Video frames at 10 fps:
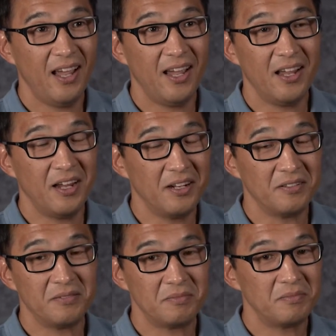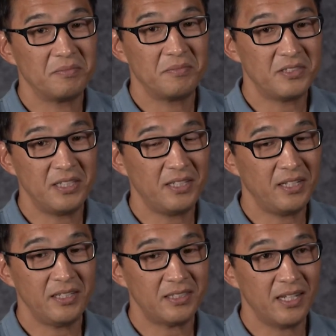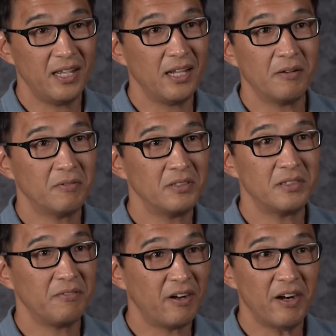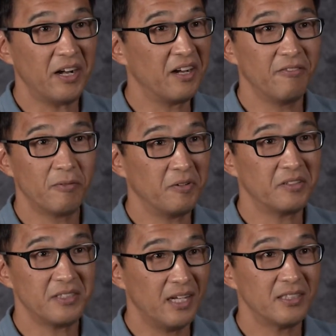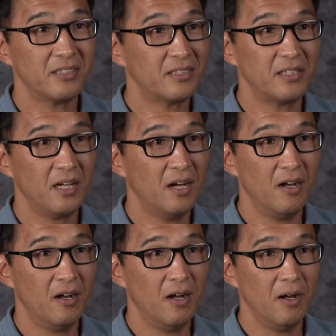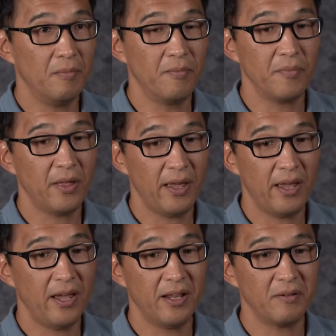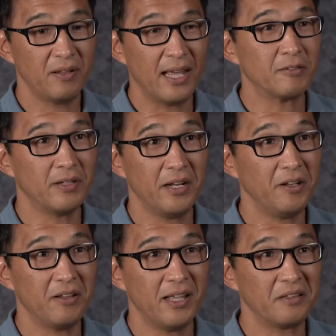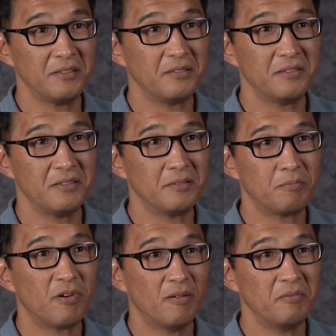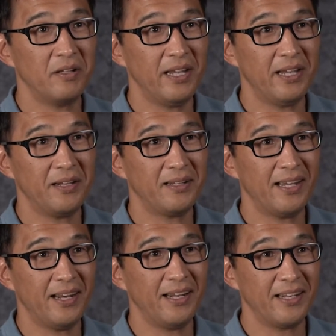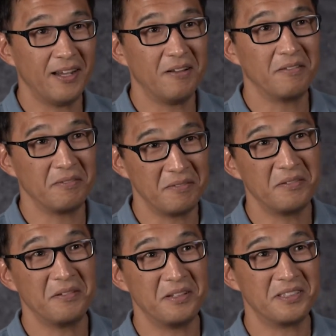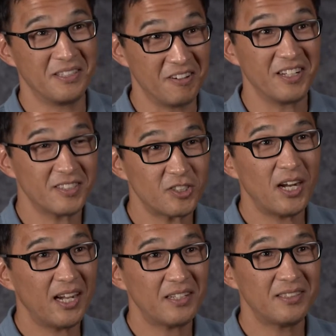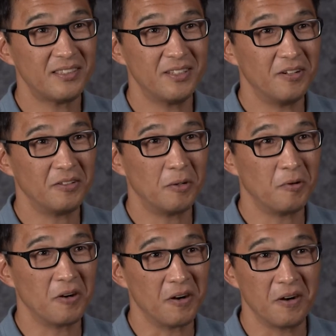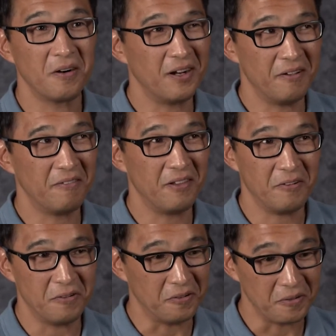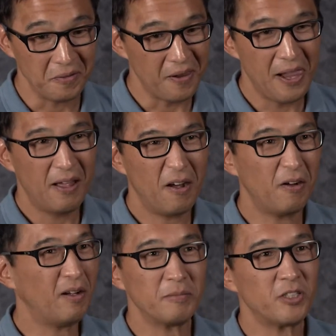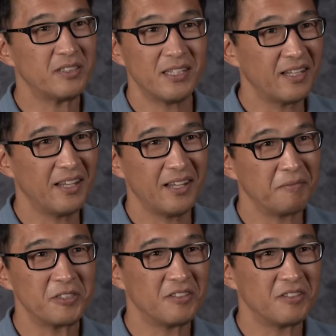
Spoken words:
and CT scan, that was a very uncomfortable test, and that's when I knew that this is probably getting down the serious track, so no more of the whole, oh, I'm sure it's nothing.